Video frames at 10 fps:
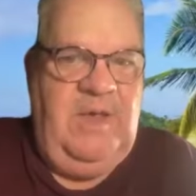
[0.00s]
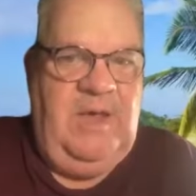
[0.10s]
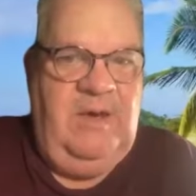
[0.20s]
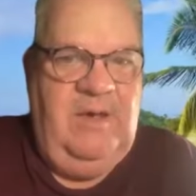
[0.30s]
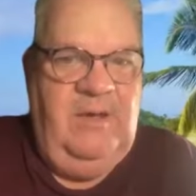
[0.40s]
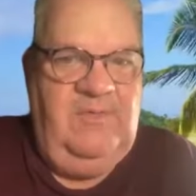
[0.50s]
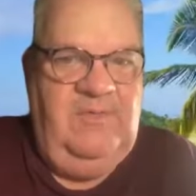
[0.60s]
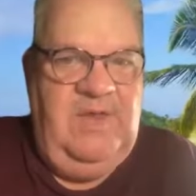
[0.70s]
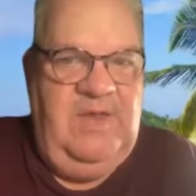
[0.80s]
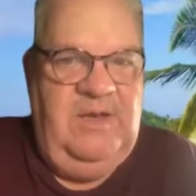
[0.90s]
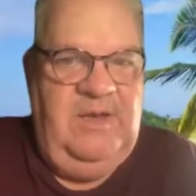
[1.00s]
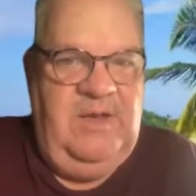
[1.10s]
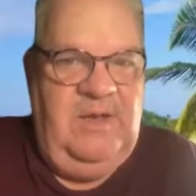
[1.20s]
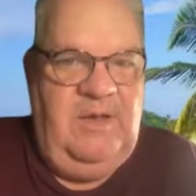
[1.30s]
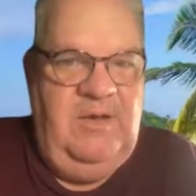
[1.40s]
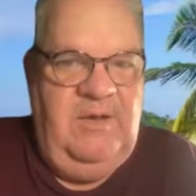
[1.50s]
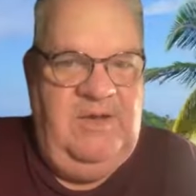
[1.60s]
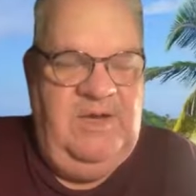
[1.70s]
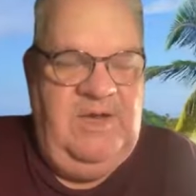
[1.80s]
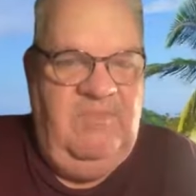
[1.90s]
And I looked and I heard
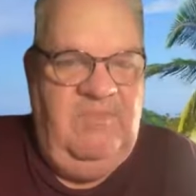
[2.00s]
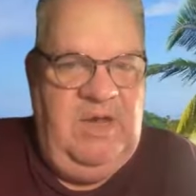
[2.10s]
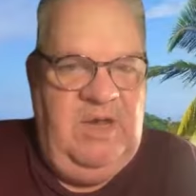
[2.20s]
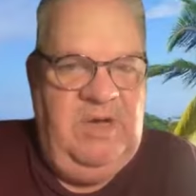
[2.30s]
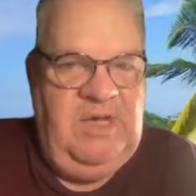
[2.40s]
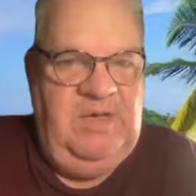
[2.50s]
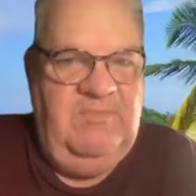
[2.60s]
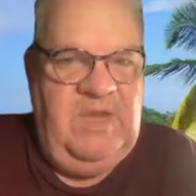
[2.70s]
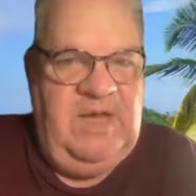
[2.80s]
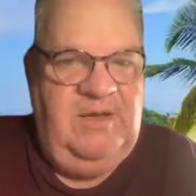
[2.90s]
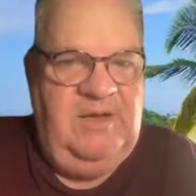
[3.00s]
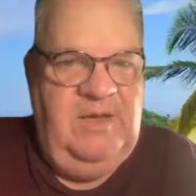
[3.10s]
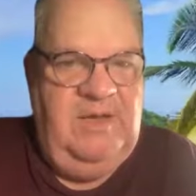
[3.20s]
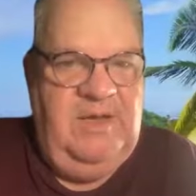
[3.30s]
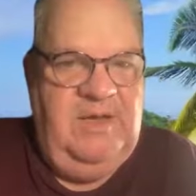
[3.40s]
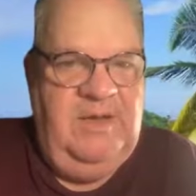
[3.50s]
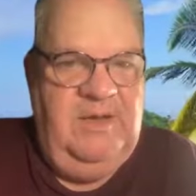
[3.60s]
the name Mary Magdalene, and